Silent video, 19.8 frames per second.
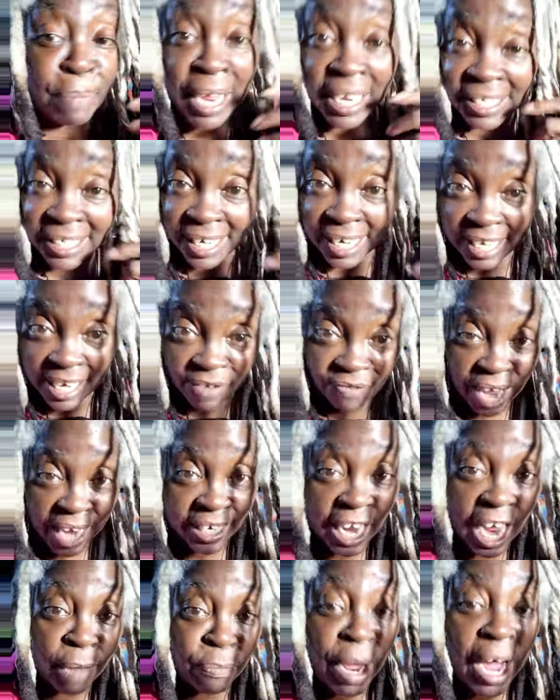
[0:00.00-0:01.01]
basically, if I
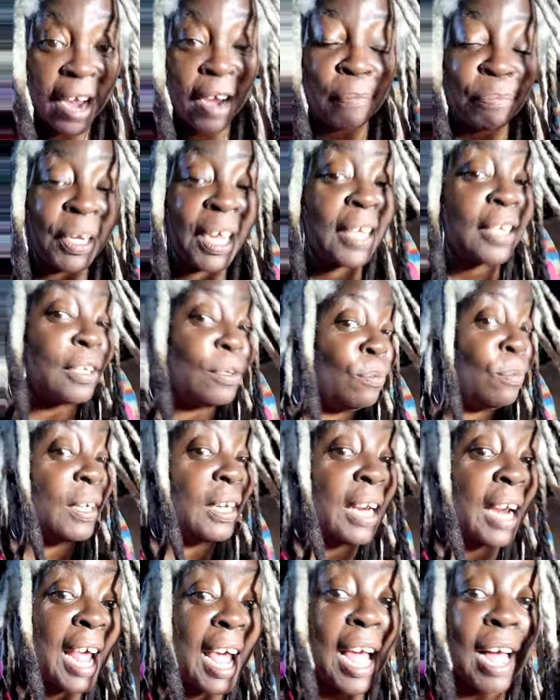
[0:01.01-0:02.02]
dyed my hair black, you
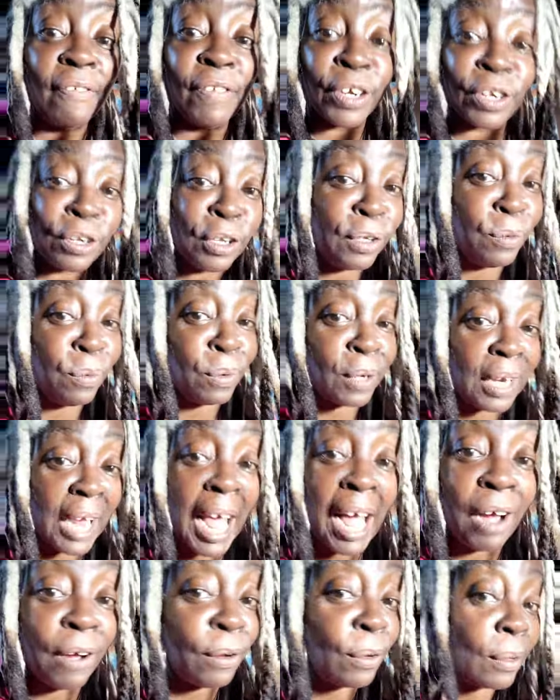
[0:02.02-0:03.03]
would not have a clue
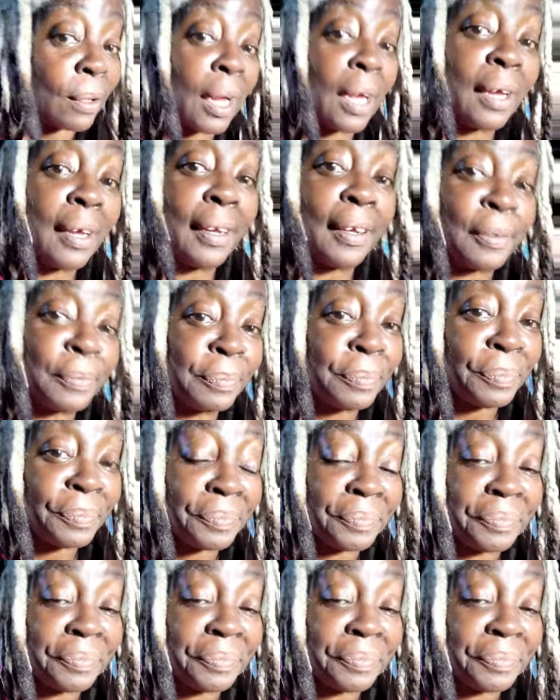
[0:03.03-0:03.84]
how old I am.